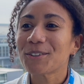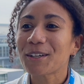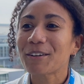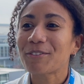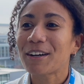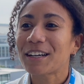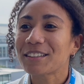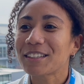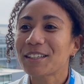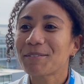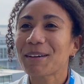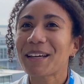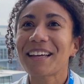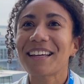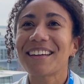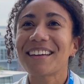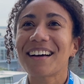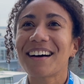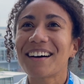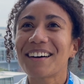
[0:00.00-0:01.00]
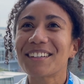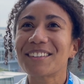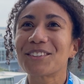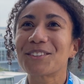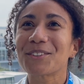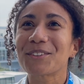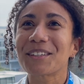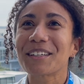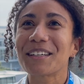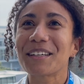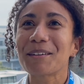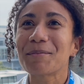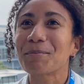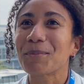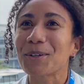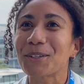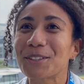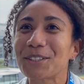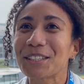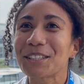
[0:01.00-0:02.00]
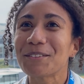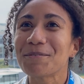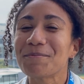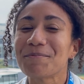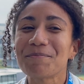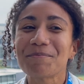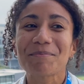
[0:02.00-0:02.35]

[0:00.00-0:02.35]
I finally met Julia in person.